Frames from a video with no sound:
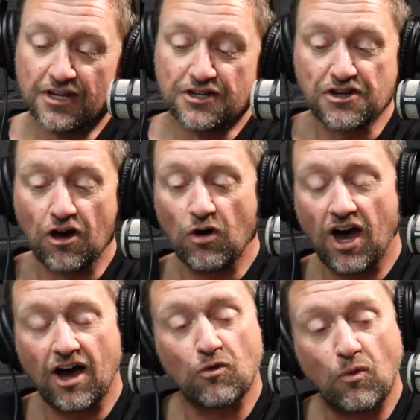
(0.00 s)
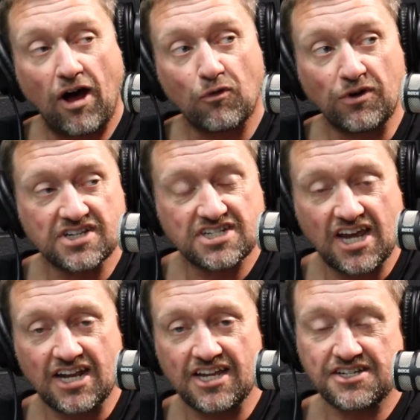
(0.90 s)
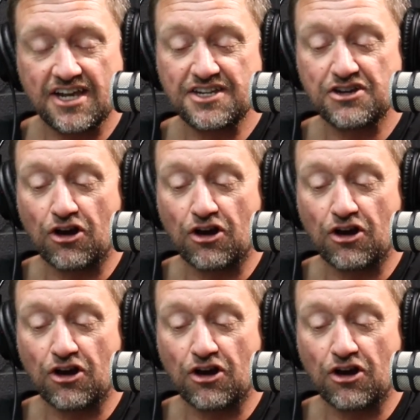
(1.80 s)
So while real estate is a